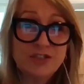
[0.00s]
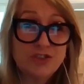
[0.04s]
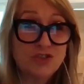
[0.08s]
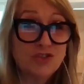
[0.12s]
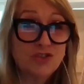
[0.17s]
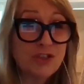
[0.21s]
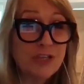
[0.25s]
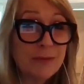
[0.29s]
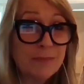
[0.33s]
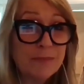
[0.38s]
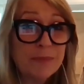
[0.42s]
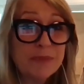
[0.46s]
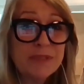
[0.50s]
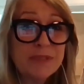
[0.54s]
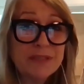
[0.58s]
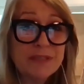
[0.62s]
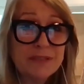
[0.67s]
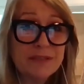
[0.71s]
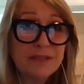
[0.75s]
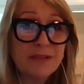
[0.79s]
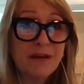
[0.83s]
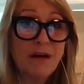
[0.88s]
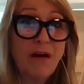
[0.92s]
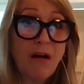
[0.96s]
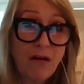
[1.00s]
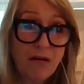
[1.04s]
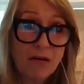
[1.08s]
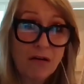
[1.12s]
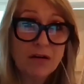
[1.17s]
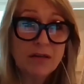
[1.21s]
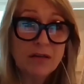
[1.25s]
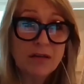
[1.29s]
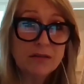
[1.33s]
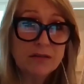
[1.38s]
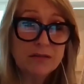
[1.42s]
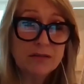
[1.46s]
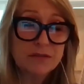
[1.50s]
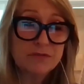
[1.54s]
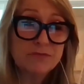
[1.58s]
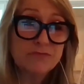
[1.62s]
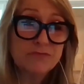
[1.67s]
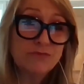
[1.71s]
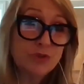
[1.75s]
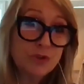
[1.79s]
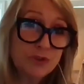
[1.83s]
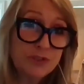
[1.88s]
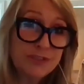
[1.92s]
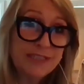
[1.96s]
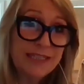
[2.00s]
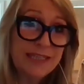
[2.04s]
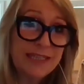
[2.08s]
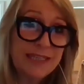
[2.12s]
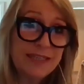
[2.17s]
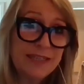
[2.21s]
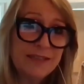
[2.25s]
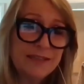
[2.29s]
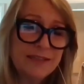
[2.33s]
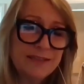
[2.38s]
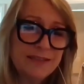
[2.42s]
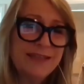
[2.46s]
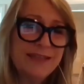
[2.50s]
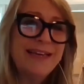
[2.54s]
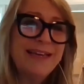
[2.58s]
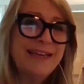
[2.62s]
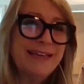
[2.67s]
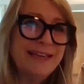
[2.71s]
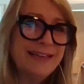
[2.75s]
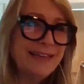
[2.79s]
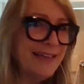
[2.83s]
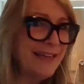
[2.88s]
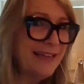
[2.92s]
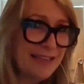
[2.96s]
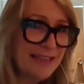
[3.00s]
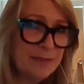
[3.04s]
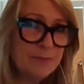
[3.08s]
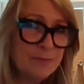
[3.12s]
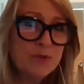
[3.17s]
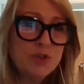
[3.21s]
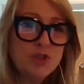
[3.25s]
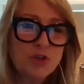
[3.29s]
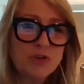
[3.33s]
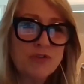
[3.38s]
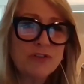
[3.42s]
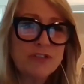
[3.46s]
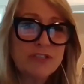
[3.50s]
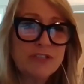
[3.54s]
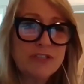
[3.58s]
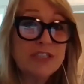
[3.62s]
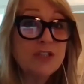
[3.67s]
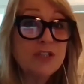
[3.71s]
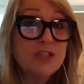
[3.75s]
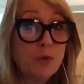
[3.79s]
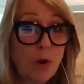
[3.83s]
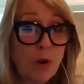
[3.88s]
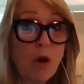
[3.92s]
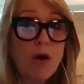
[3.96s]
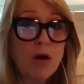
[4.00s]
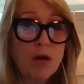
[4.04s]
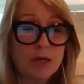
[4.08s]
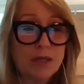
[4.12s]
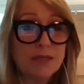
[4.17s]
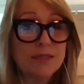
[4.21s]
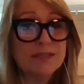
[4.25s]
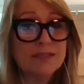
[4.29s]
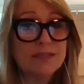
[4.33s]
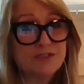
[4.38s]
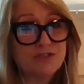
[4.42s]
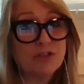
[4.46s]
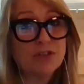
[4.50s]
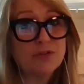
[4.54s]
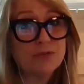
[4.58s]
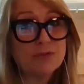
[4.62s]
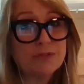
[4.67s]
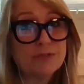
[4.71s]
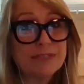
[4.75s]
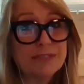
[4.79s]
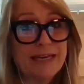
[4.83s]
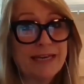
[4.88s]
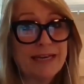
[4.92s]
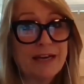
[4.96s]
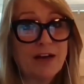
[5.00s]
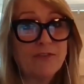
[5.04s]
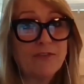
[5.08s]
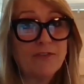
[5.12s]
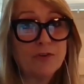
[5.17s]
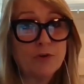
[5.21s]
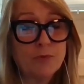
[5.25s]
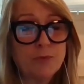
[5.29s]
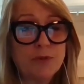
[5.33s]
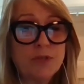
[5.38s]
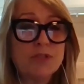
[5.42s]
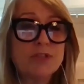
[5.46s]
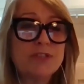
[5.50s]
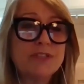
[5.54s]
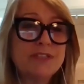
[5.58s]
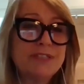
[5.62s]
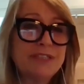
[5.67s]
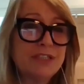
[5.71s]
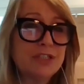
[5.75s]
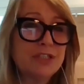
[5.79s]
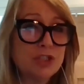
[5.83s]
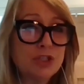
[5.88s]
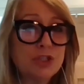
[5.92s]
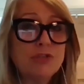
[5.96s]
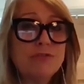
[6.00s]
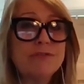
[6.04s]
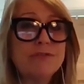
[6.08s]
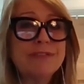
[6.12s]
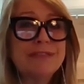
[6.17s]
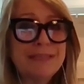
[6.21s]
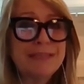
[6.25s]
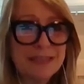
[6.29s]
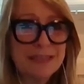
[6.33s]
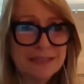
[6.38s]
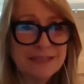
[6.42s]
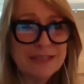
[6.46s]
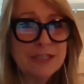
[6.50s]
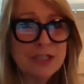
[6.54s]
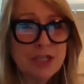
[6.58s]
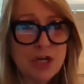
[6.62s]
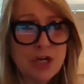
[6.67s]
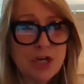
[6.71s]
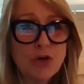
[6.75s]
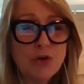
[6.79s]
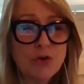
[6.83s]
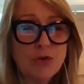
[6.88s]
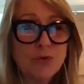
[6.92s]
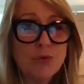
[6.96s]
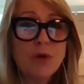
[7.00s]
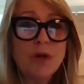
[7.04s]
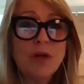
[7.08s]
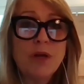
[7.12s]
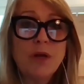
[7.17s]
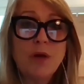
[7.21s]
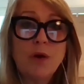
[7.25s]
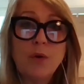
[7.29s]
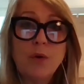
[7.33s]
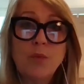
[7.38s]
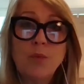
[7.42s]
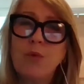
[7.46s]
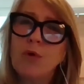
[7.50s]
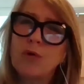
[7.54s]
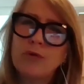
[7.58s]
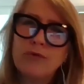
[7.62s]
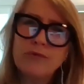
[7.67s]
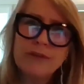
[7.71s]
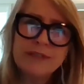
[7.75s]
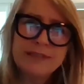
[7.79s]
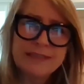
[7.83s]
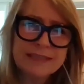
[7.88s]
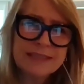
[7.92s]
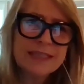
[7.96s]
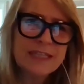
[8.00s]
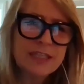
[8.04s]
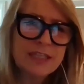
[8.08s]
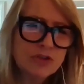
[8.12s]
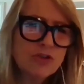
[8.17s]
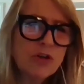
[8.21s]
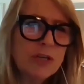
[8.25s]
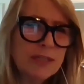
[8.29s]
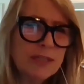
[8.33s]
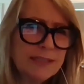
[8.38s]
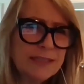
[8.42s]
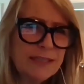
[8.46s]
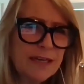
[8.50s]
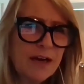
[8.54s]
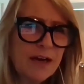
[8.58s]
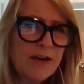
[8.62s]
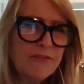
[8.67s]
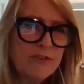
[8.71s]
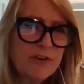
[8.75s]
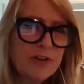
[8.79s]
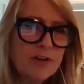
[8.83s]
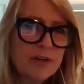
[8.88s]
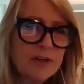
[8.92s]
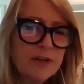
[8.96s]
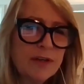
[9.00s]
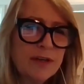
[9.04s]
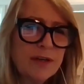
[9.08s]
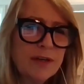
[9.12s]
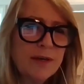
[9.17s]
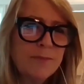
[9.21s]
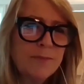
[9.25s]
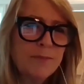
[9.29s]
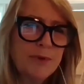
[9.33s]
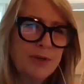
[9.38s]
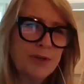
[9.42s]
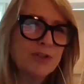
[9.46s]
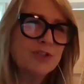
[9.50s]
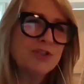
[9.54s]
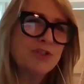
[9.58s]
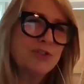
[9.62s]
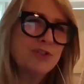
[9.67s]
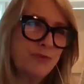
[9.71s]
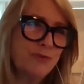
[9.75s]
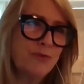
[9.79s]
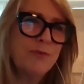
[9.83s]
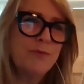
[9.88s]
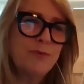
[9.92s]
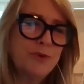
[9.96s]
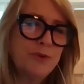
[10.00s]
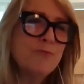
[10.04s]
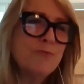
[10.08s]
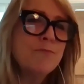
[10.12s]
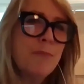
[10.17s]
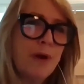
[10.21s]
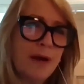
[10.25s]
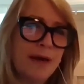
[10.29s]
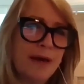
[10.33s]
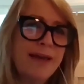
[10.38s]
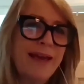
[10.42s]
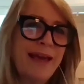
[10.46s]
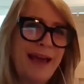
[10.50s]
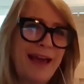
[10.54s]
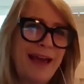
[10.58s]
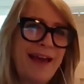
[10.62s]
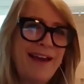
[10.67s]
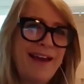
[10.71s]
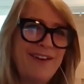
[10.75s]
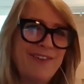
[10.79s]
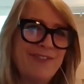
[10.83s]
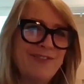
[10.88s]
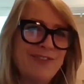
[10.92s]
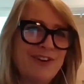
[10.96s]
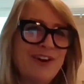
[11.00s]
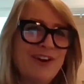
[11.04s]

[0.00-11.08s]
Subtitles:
and treatment that aren't routine, in the majority, you are going to struggle to get cover, because the insurer doesn't know what risk they're trying to cover, because you might have